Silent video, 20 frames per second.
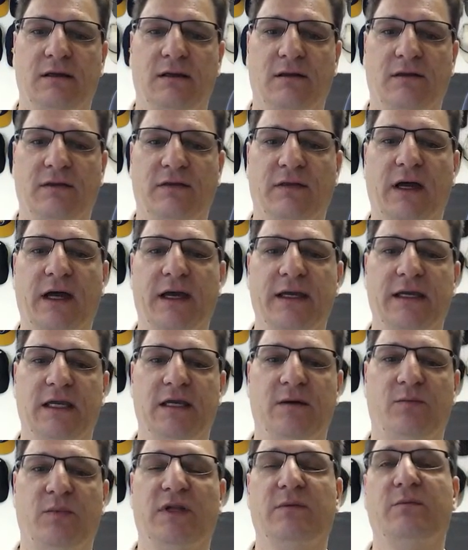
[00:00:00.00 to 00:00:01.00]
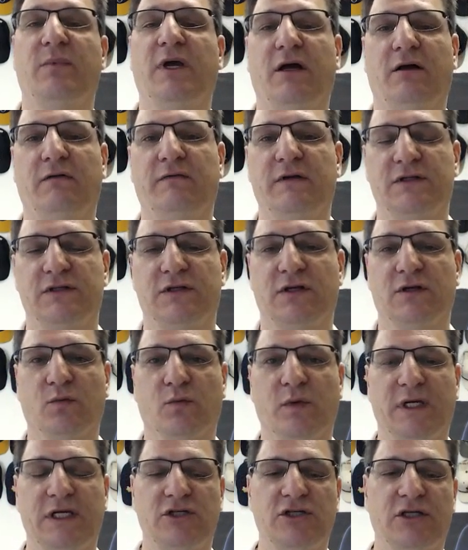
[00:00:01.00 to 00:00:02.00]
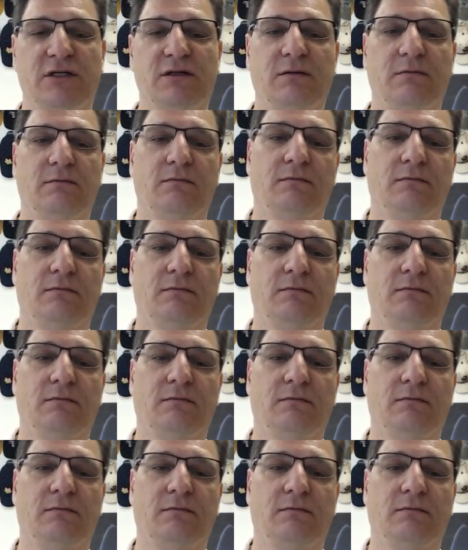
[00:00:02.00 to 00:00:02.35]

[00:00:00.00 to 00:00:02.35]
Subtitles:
thigh, hip, and pelvis region.